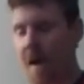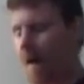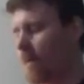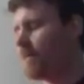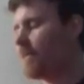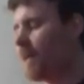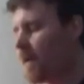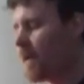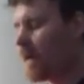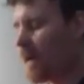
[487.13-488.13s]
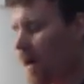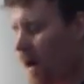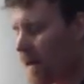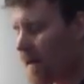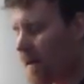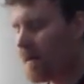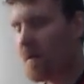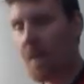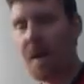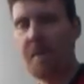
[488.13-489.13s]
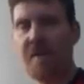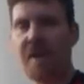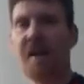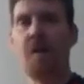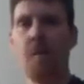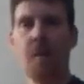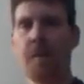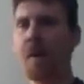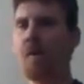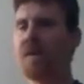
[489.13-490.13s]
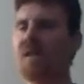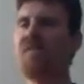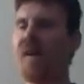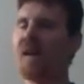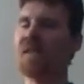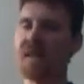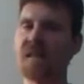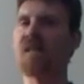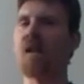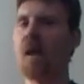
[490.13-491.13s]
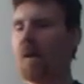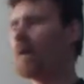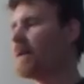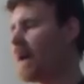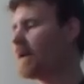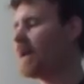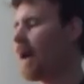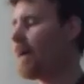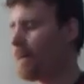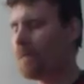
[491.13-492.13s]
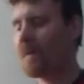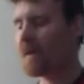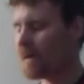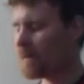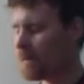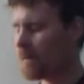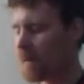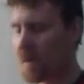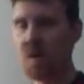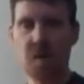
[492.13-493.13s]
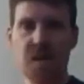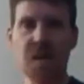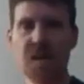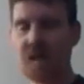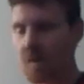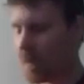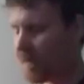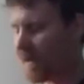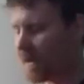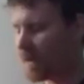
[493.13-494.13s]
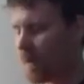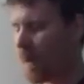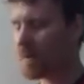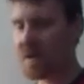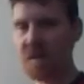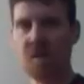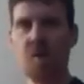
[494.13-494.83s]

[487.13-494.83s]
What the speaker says: So you can see, like, just I made a bit of a mistake there, but you can see that, like, you can really capture the chord progressions.